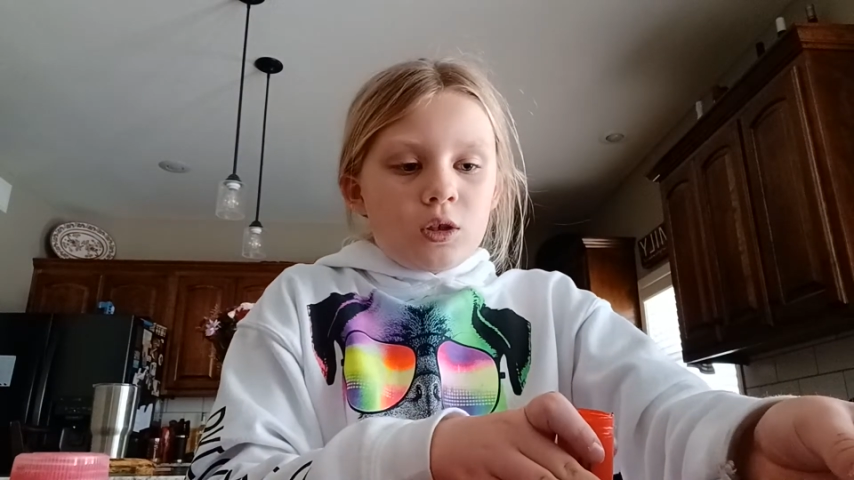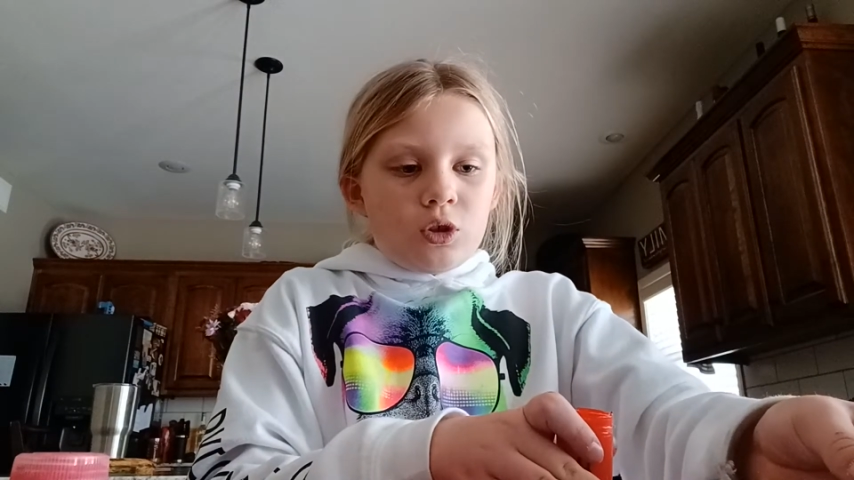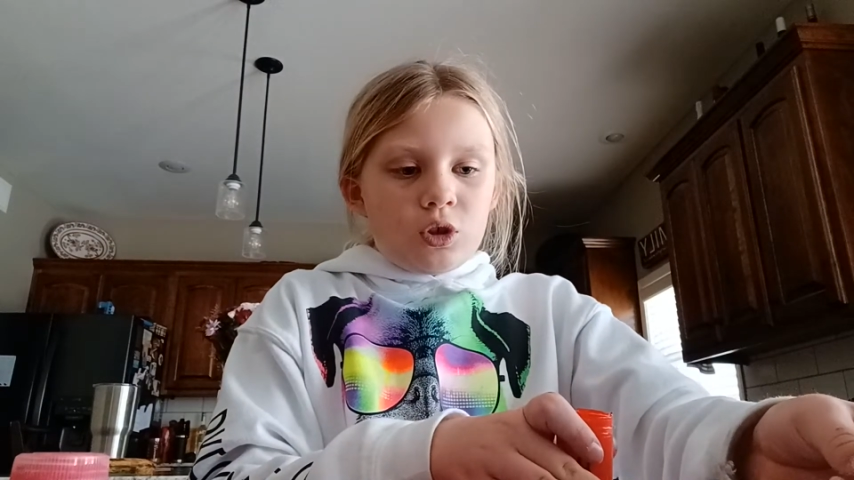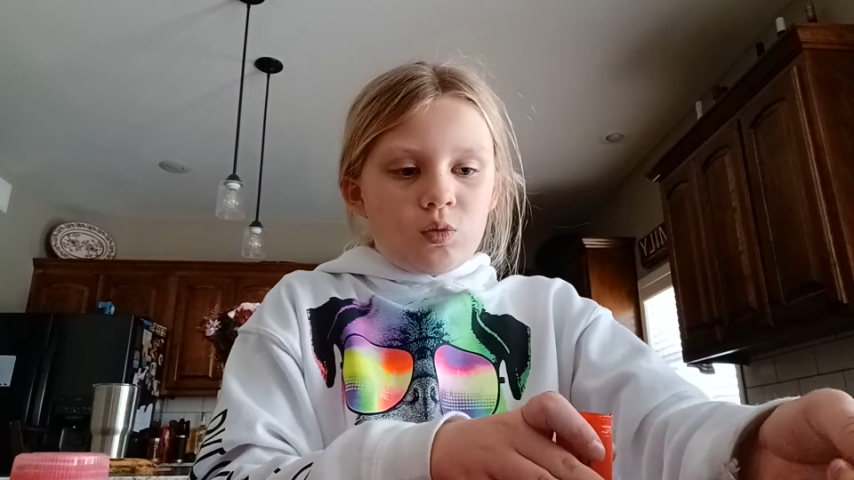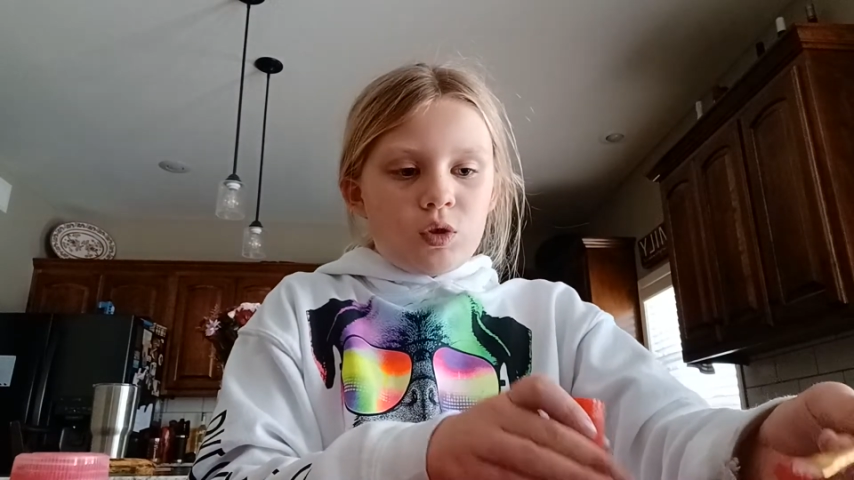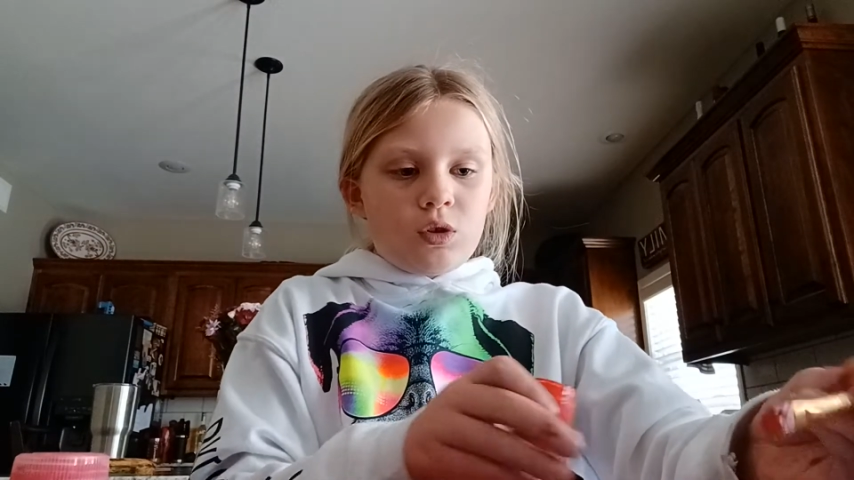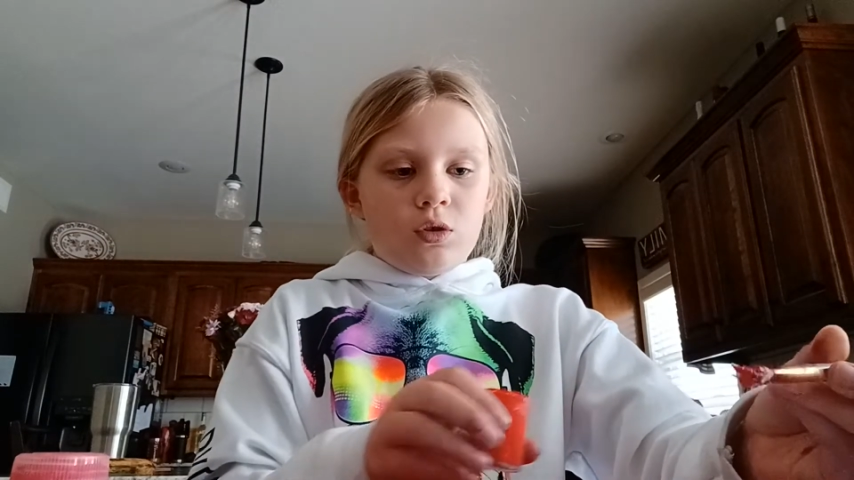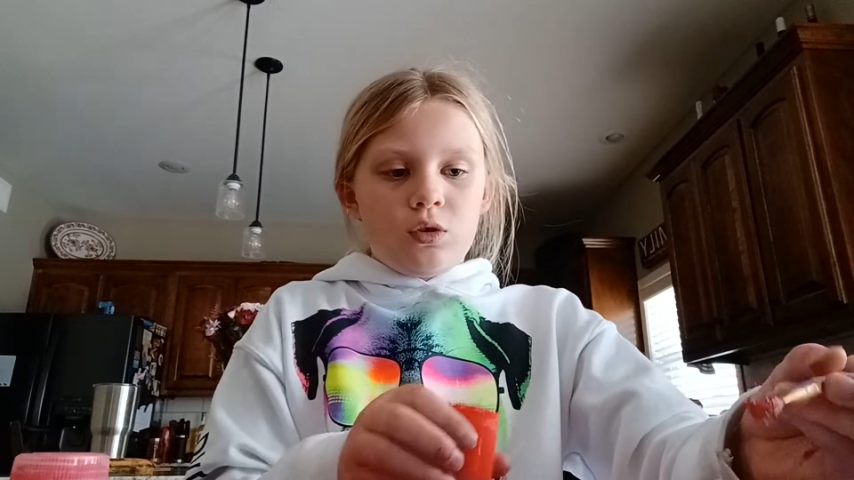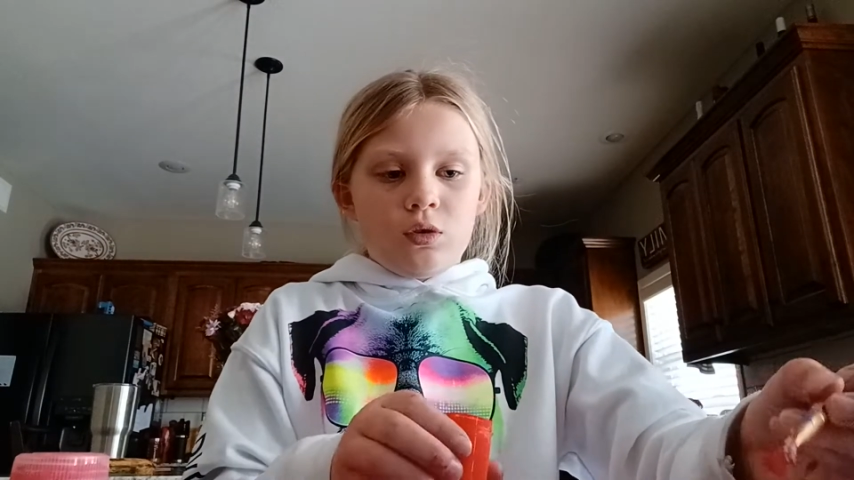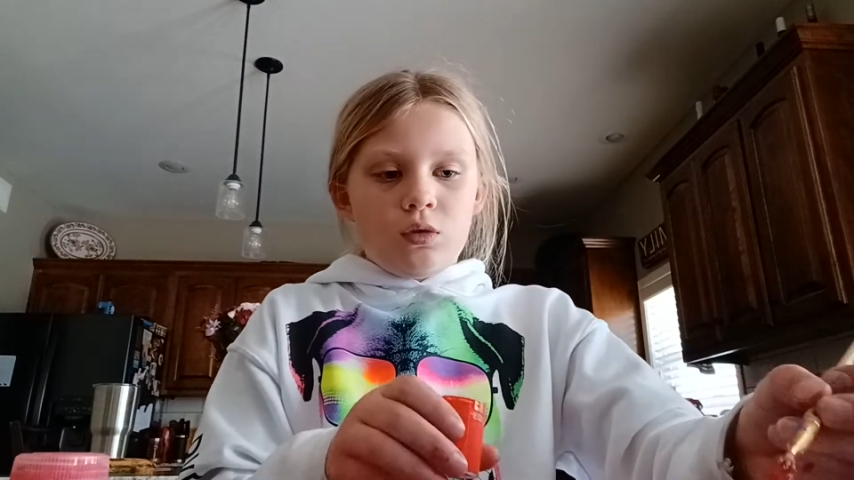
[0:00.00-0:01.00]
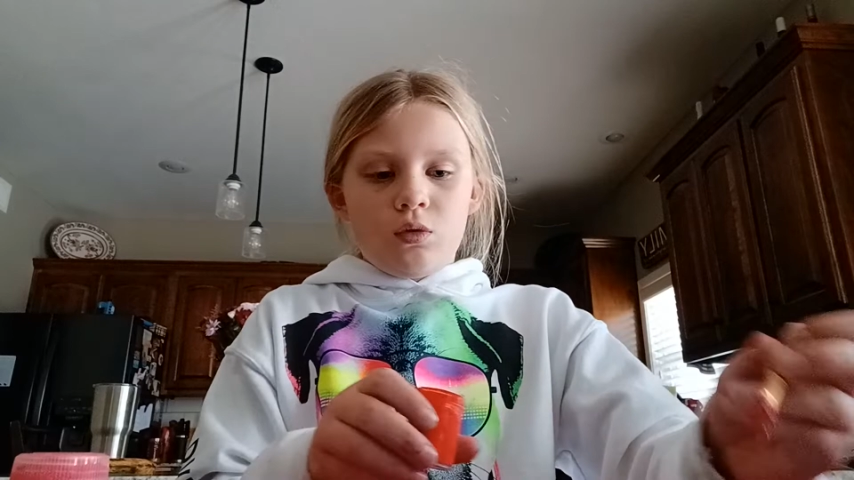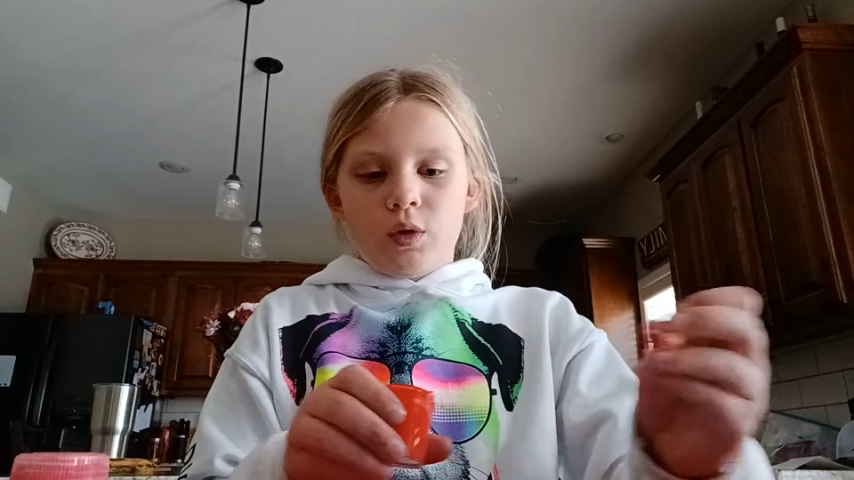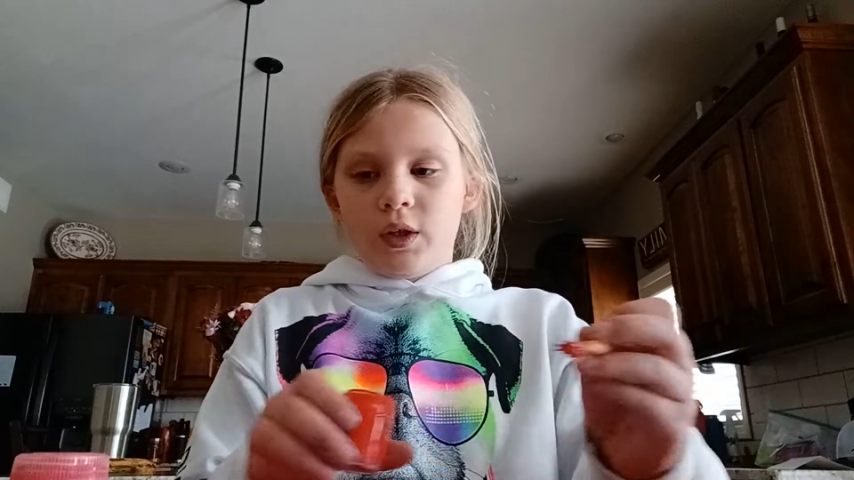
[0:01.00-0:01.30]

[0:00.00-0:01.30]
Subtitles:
Just want to do